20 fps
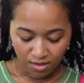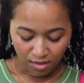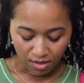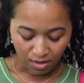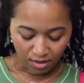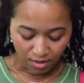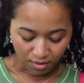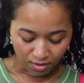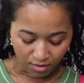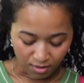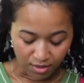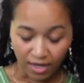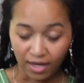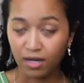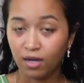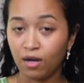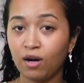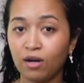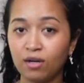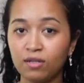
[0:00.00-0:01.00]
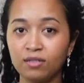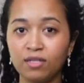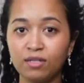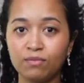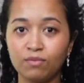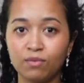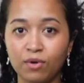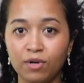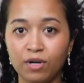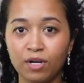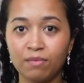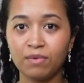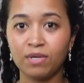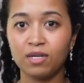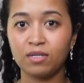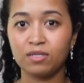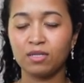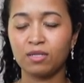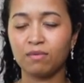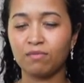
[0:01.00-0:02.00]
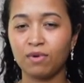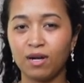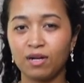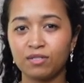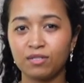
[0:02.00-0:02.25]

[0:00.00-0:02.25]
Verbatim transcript: And I hardly wore it because of the bra